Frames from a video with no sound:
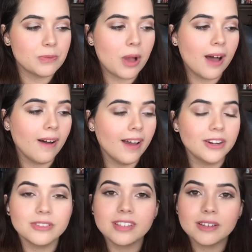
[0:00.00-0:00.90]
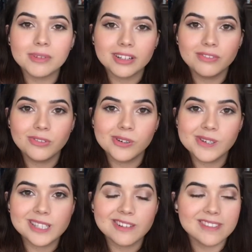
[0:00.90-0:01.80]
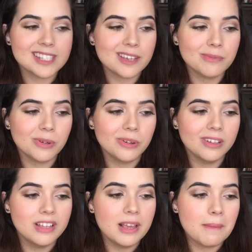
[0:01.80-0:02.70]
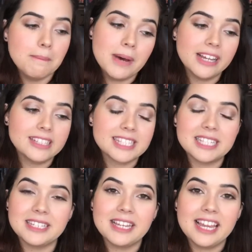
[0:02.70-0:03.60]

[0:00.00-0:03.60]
Well, I don't think I'm gonna get 4 weeks out of the sample, but,